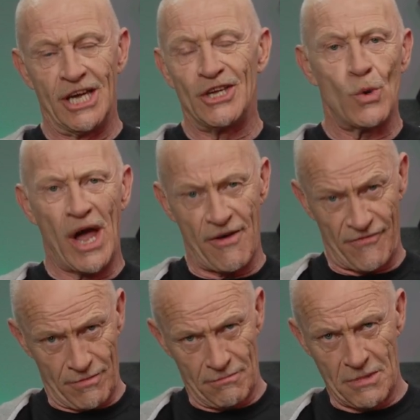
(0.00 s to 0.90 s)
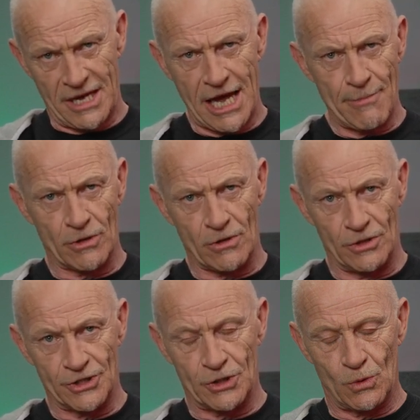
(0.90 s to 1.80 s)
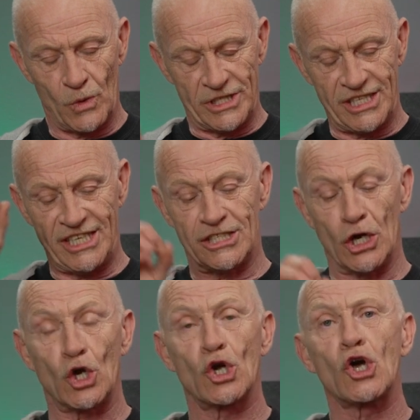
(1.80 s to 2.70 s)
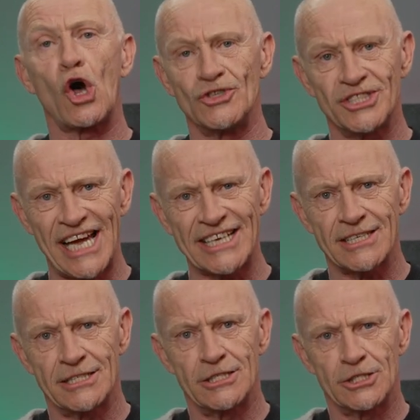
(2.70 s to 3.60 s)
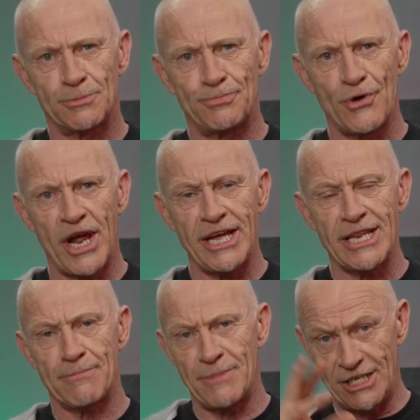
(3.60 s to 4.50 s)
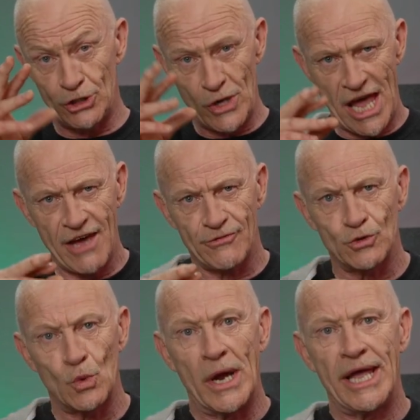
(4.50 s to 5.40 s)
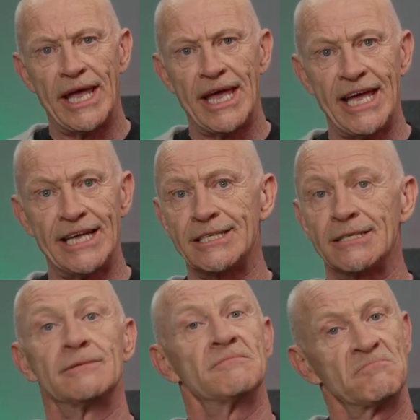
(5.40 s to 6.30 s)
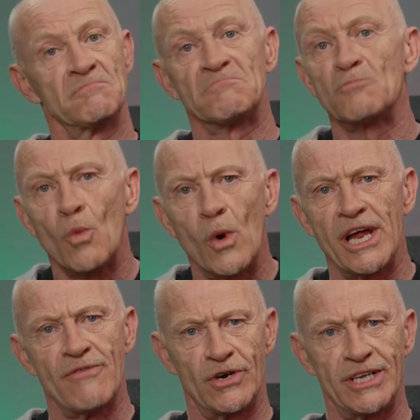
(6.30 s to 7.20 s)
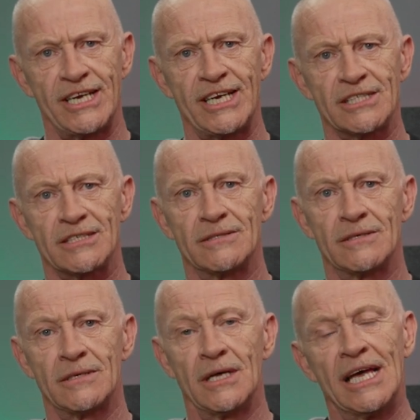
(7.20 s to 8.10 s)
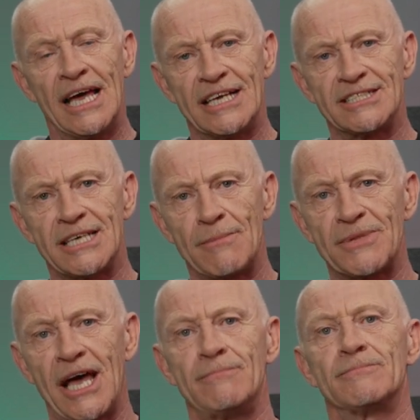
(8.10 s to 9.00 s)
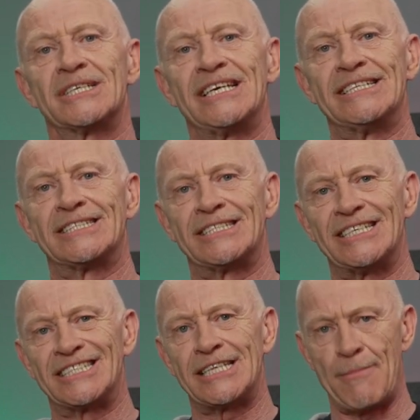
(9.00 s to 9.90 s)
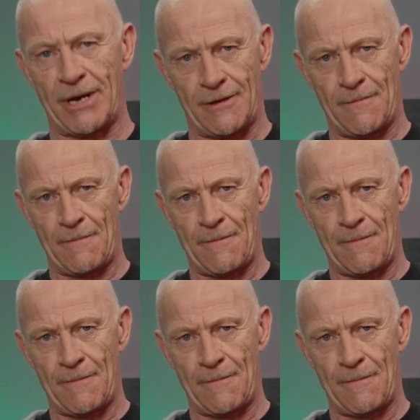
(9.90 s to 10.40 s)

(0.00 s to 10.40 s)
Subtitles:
You have chemicals which is a contact spray, that means you have to hit whatever it is, and sometimes it's systemic.